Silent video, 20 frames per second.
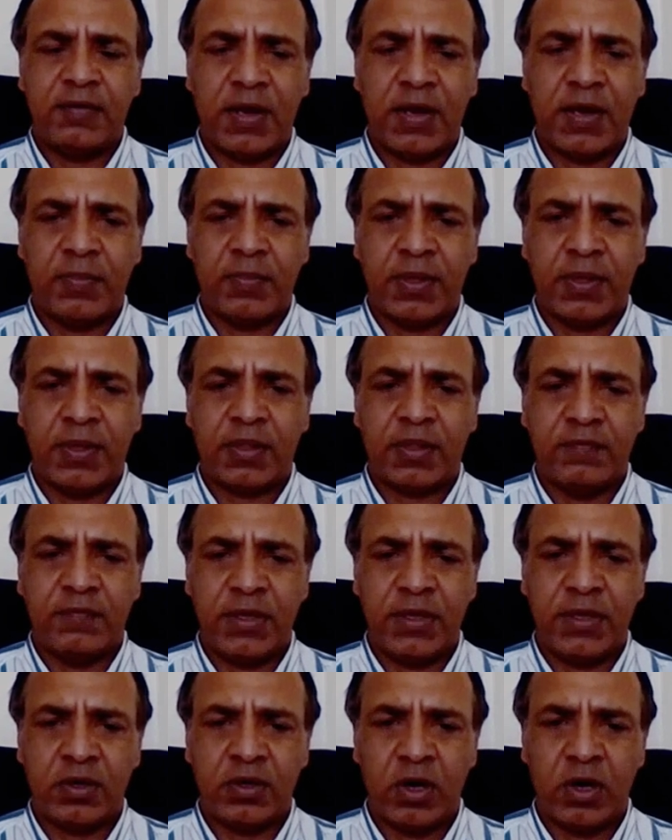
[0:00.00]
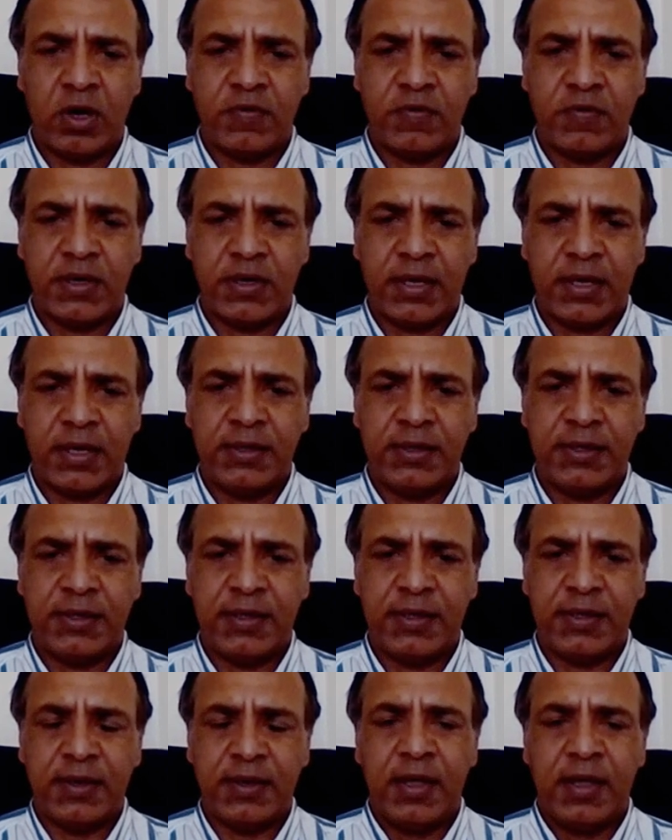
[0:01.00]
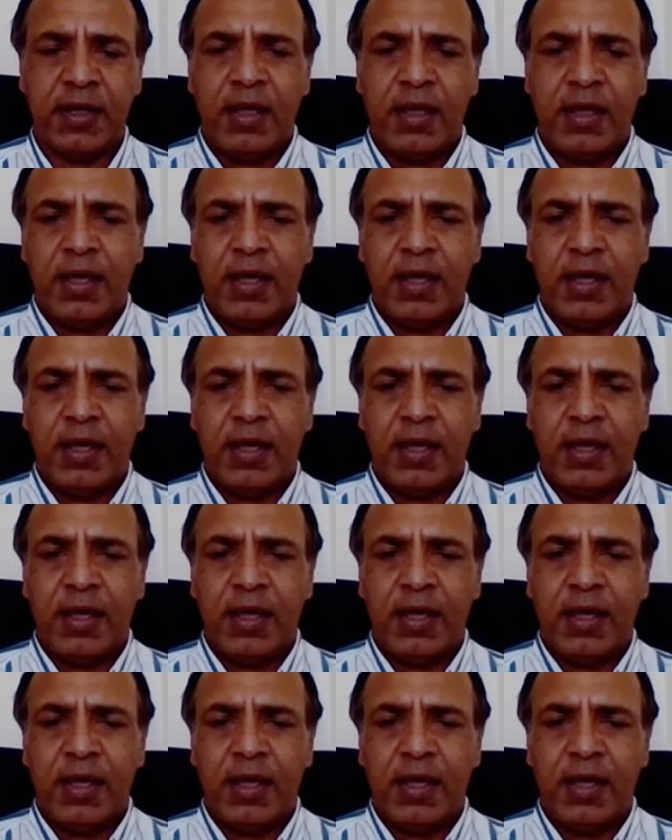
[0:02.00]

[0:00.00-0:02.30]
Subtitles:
developing severe COVID-19.